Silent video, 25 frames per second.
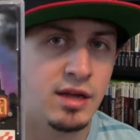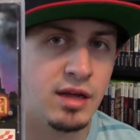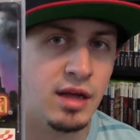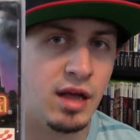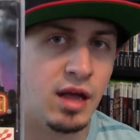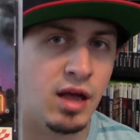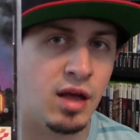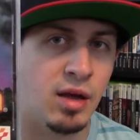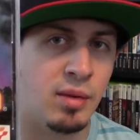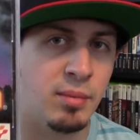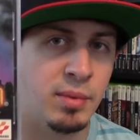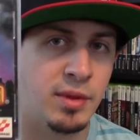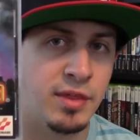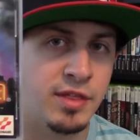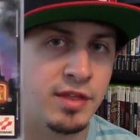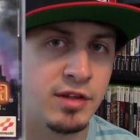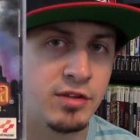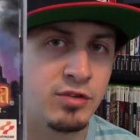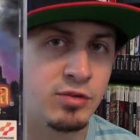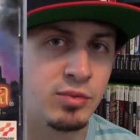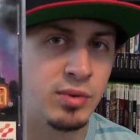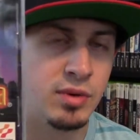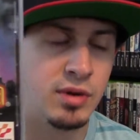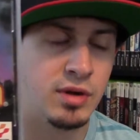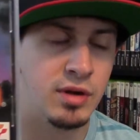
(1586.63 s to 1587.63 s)
But
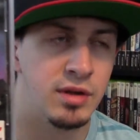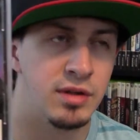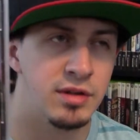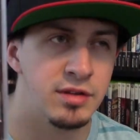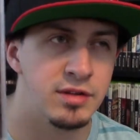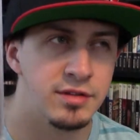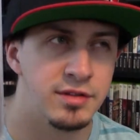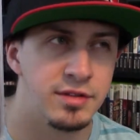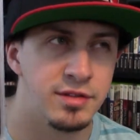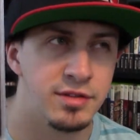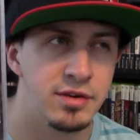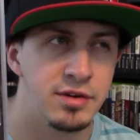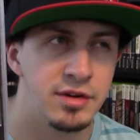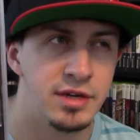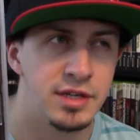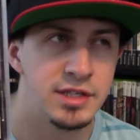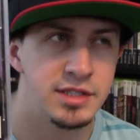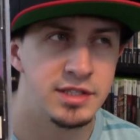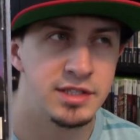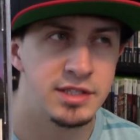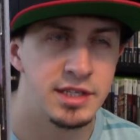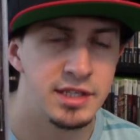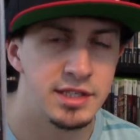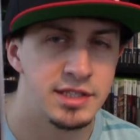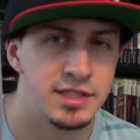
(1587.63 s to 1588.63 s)
this was
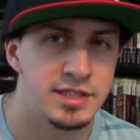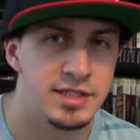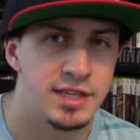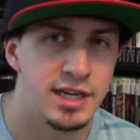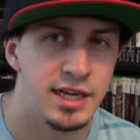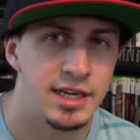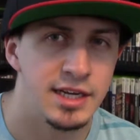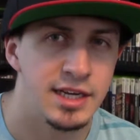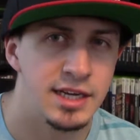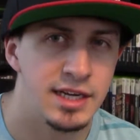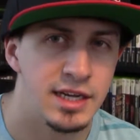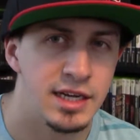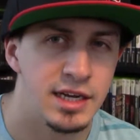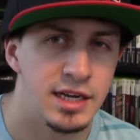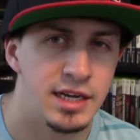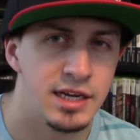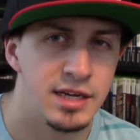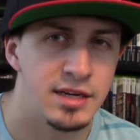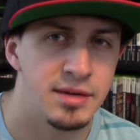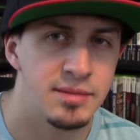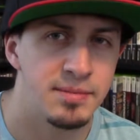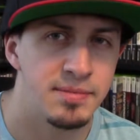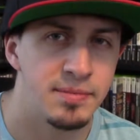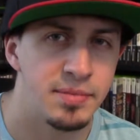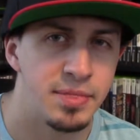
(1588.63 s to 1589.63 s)

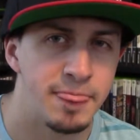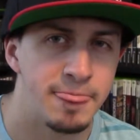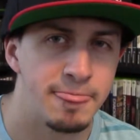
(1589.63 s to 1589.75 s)
$36.99,